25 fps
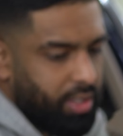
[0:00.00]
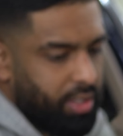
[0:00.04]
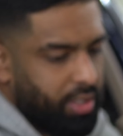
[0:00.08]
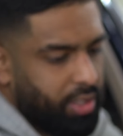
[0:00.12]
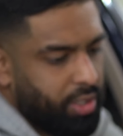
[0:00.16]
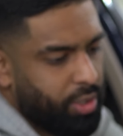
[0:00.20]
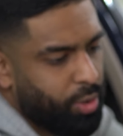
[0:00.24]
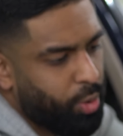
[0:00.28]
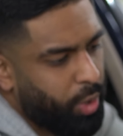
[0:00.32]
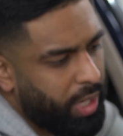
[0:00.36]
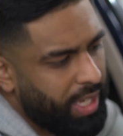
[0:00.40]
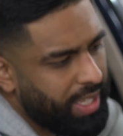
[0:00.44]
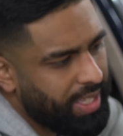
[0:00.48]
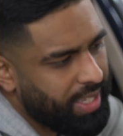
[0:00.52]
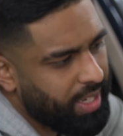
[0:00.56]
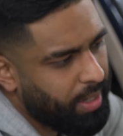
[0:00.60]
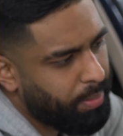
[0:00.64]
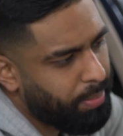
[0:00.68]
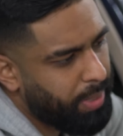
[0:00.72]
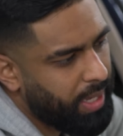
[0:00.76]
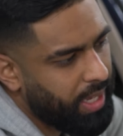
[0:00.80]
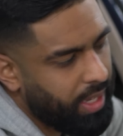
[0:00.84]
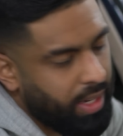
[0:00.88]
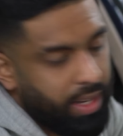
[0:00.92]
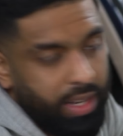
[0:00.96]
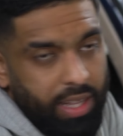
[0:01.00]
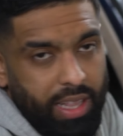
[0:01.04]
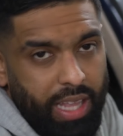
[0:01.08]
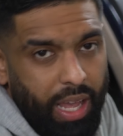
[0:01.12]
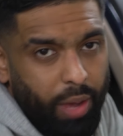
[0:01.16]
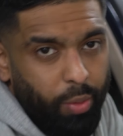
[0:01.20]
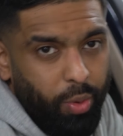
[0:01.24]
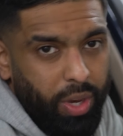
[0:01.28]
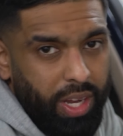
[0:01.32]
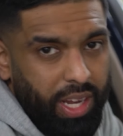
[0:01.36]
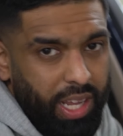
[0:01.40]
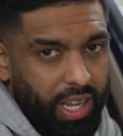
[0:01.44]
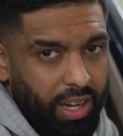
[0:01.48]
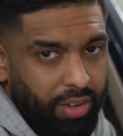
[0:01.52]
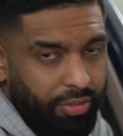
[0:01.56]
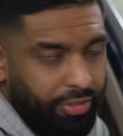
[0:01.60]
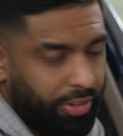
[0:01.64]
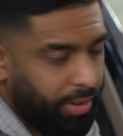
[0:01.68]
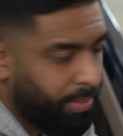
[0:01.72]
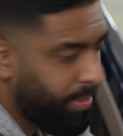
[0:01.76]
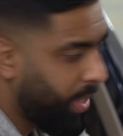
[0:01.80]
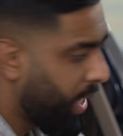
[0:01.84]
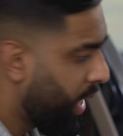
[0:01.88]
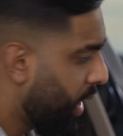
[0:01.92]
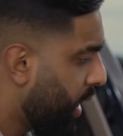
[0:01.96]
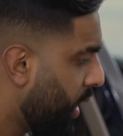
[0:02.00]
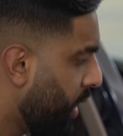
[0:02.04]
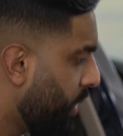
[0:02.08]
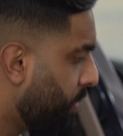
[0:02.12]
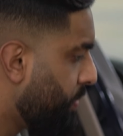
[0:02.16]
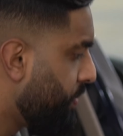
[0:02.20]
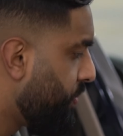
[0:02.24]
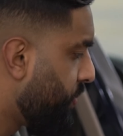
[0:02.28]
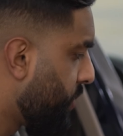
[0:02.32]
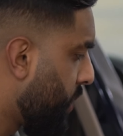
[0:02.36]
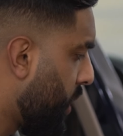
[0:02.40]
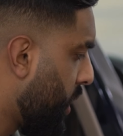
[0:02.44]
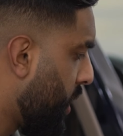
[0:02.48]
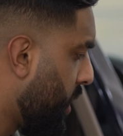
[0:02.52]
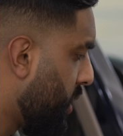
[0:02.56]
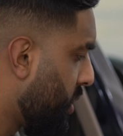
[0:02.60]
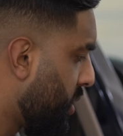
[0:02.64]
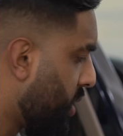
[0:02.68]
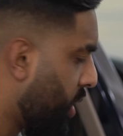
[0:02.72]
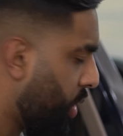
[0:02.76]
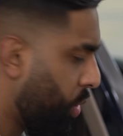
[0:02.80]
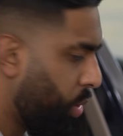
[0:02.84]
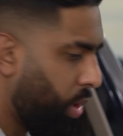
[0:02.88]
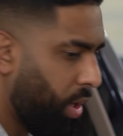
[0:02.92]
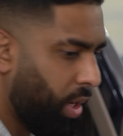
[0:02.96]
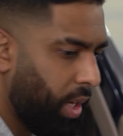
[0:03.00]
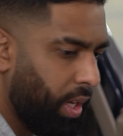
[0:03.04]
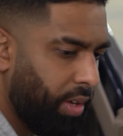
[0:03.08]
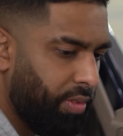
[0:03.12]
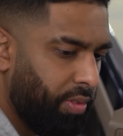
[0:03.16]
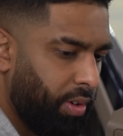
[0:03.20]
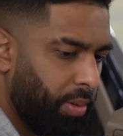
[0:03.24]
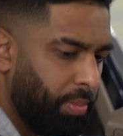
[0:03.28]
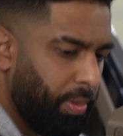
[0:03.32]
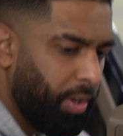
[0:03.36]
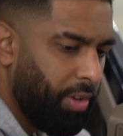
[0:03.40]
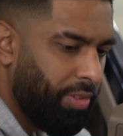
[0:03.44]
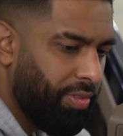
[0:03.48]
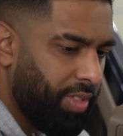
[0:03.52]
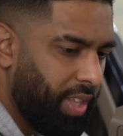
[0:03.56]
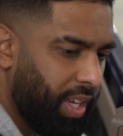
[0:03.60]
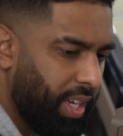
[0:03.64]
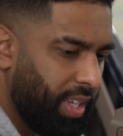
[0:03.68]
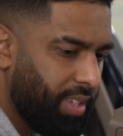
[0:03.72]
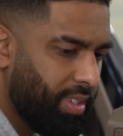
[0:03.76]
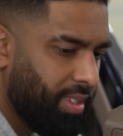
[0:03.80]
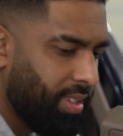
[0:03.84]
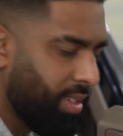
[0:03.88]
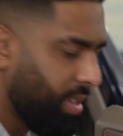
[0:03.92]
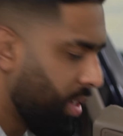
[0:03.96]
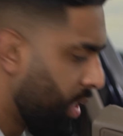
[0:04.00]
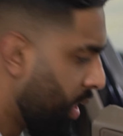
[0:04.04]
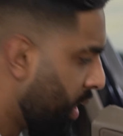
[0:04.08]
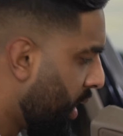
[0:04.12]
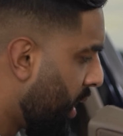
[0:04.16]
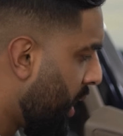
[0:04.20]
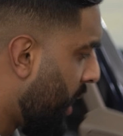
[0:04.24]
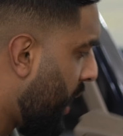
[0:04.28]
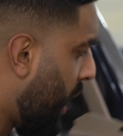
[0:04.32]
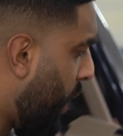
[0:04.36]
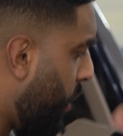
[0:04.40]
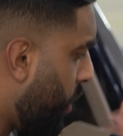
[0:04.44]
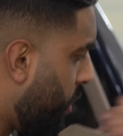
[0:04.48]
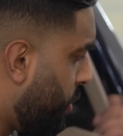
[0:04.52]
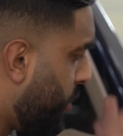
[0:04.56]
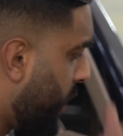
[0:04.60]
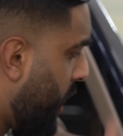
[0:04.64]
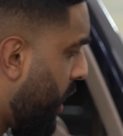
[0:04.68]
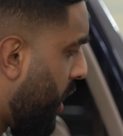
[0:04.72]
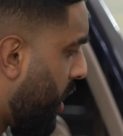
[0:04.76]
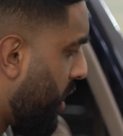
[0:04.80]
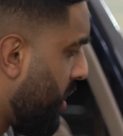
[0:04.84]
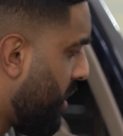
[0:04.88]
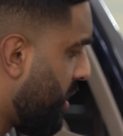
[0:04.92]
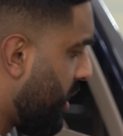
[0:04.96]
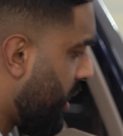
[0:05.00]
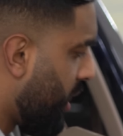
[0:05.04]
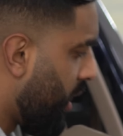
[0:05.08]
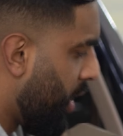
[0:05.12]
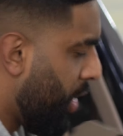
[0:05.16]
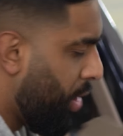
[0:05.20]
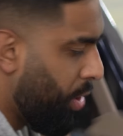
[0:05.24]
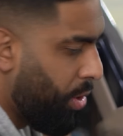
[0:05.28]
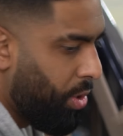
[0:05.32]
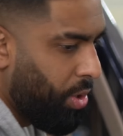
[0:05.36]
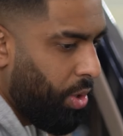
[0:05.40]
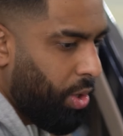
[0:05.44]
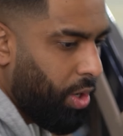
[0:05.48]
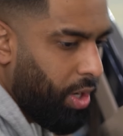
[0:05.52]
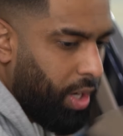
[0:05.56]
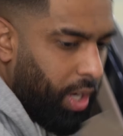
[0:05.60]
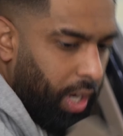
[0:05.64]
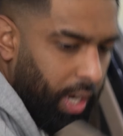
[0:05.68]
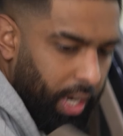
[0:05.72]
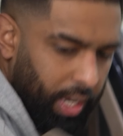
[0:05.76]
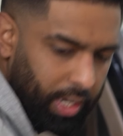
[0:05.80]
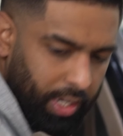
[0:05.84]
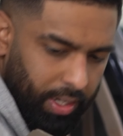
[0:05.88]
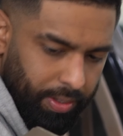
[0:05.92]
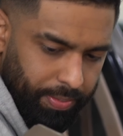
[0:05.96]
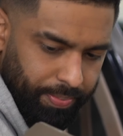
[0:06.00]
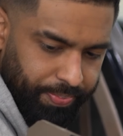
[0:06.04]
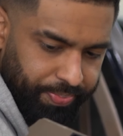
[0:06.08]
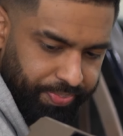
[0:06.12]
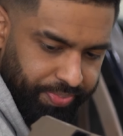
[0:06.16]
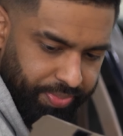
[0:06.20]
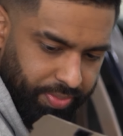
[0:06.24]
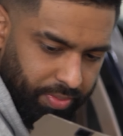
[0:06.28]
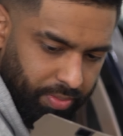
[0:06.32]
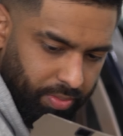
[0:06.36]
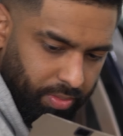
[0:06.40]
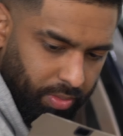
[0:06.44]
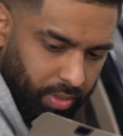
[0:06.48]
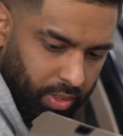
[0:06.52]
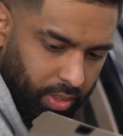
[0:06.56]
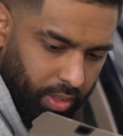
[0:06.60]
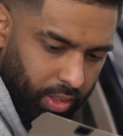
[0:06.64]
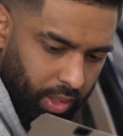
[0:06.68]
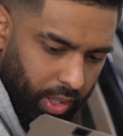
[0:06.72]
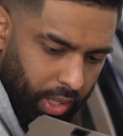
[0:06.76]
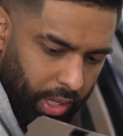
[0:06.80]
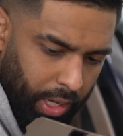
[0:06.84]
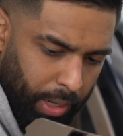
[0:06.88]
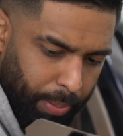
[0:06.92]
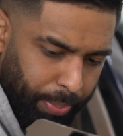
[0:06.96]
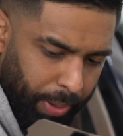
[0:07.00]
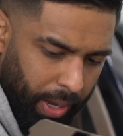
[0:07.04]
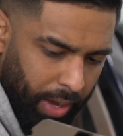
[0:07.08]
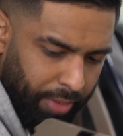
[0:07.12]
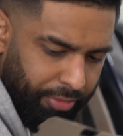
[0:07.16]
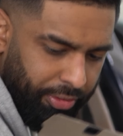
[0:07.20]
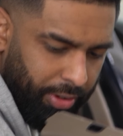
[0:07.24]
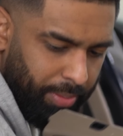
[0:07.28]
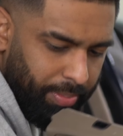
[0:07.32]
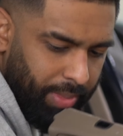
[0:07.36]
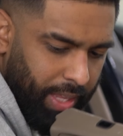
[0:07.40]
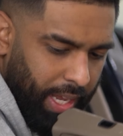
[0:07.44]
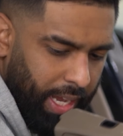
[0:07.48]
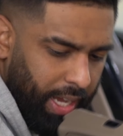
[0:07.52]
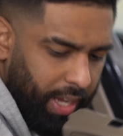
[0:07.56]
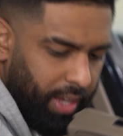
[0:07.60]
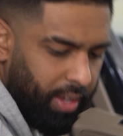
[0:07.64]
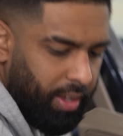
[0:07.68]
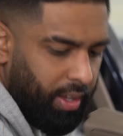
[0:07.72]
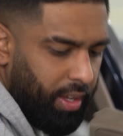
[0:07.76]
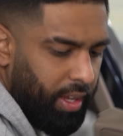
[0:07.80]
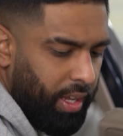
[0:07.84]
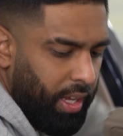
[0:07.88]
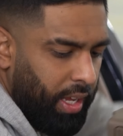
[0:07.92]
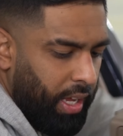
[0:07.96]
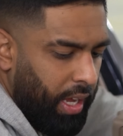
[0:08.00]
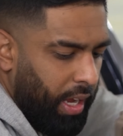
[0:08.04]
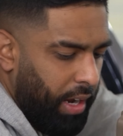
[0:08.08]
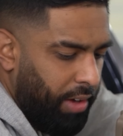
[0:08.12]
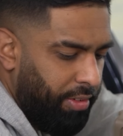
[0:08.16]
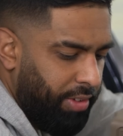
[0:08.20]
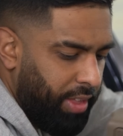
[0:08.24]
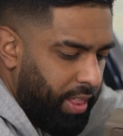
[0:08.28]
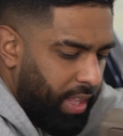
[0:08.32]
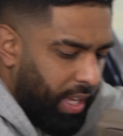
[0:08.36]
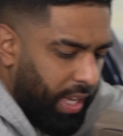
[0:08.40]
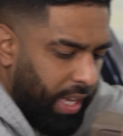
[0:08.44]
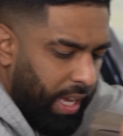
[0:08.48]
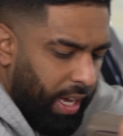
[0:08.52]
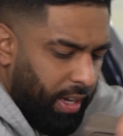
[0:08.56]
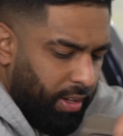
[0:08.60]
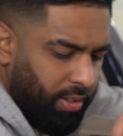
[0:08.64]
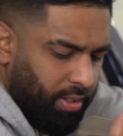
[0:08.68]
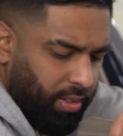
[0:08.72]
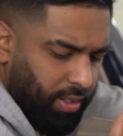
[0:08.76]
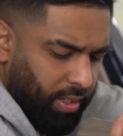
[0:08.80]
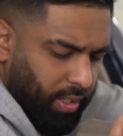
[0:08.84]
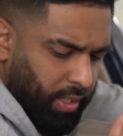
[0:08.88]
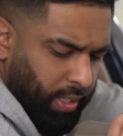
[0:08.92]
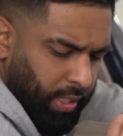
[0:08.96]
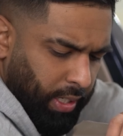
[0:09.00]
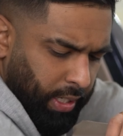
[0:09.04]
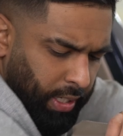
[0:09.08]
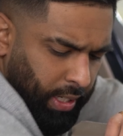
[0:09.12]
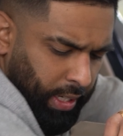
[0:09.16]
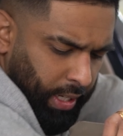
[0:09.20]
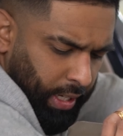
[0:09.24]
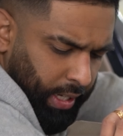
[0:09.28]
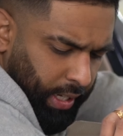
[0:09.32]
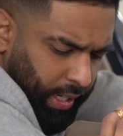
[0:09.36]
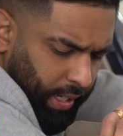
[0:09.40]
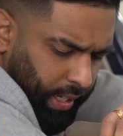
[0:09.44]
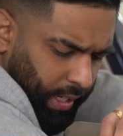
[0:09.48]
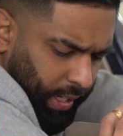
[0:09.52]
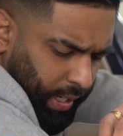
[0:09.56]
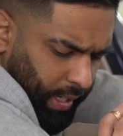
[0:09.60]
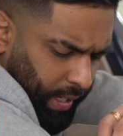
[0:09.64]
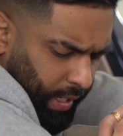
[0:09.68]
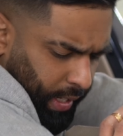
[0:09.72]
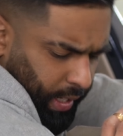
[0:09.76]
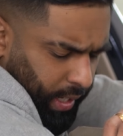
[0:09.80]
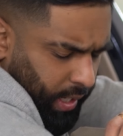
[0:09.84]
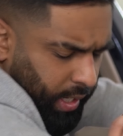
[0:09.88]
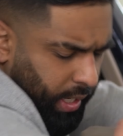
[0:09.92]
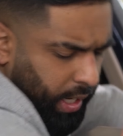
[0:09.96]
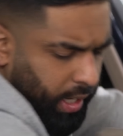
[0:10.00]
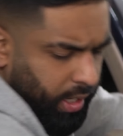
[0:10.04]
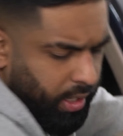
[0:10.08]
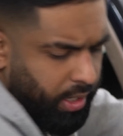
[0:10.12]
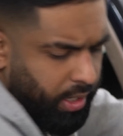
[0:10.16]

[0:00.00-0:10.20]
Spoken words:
tweeter bit that we need from here. So we remove this and we put it onto the new door card. Apart from that, everything else can